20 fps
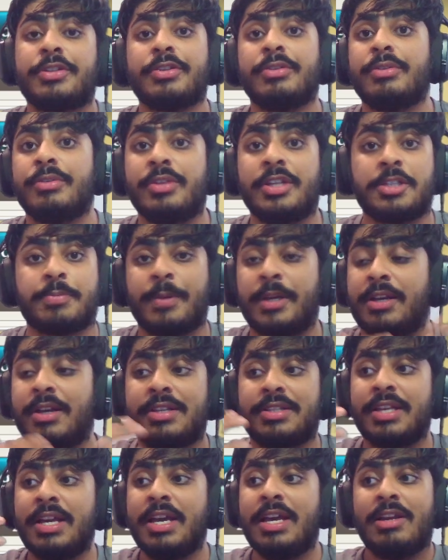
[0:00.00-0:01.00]
to do this
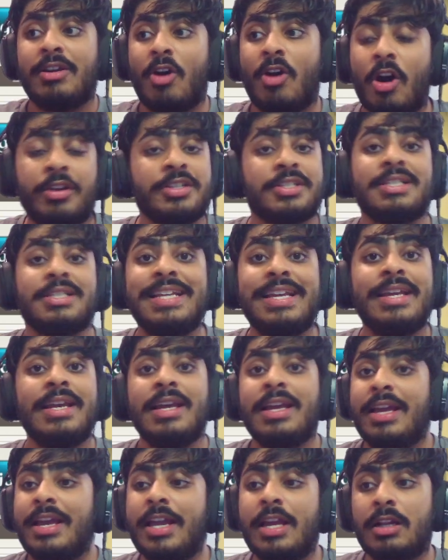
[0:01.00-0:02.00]
because honestly,
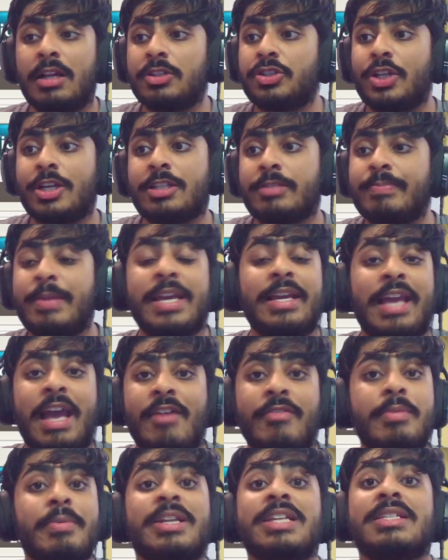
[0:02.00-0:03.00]
it'll just make
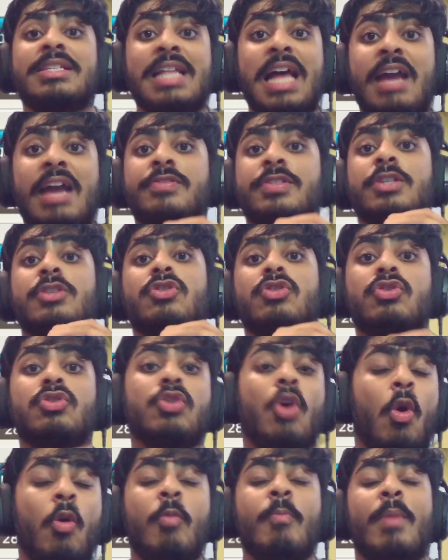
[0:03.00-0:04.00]
everybody's lives
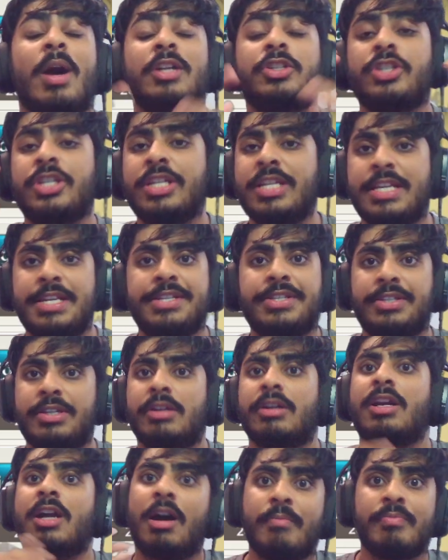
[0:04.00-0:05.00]
so much
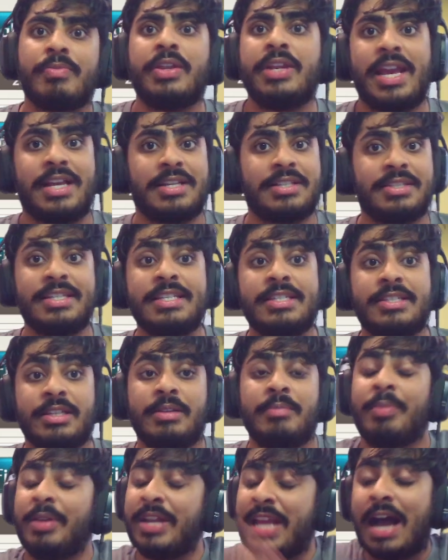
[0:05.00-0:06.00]
easier come the next
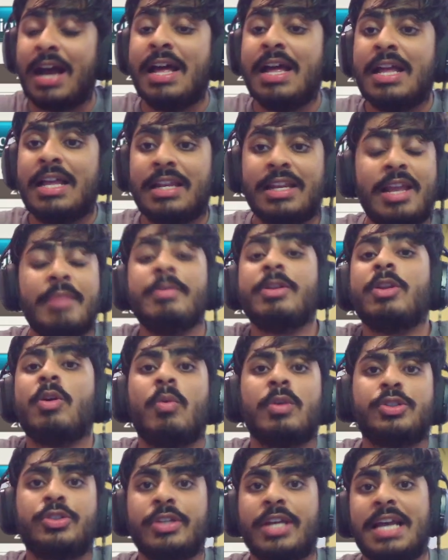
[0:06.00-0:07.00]
season. But yeah, let me know
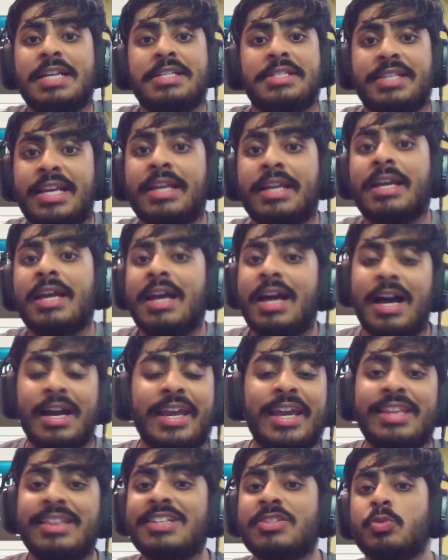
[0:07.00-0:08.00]
what you guys think.
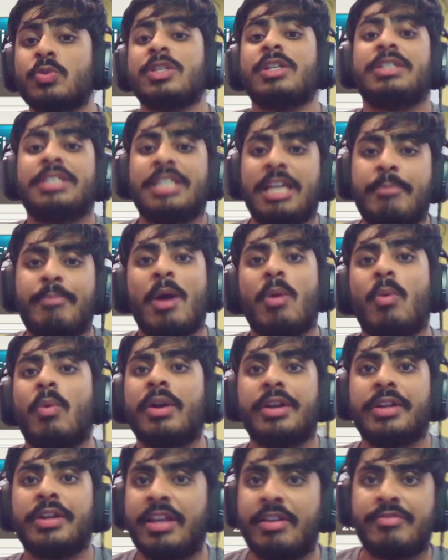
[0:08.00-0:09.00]
Again, this was a tip I
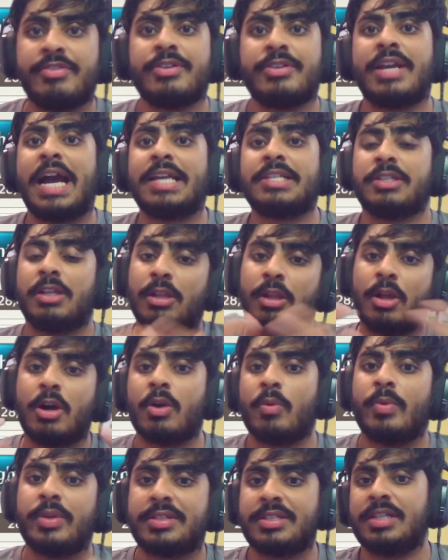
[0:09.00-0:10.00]
wanted to give you guys
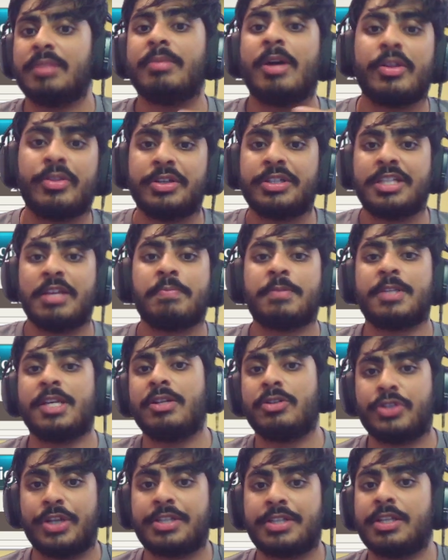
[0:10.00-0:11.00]
along with some other tips
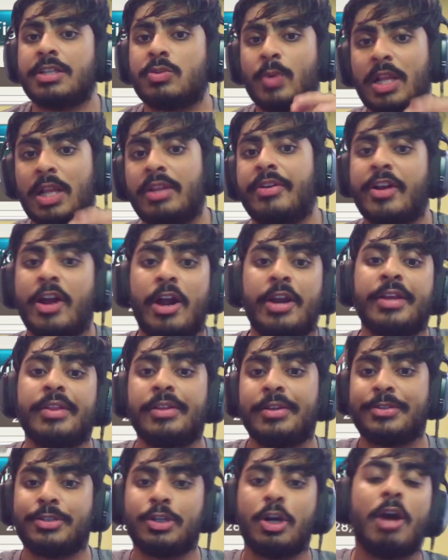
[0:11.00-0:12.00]
and tricks as well regarding
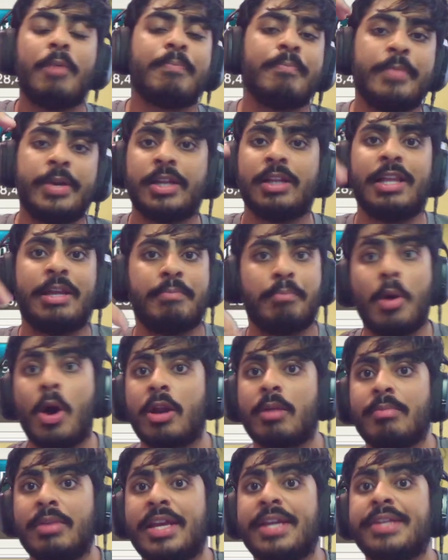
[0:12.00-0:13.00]
the top, middle, and
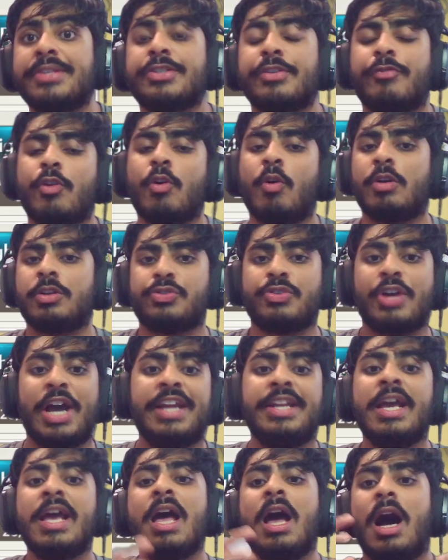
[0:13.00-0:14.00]
bottom lanes, of course, right?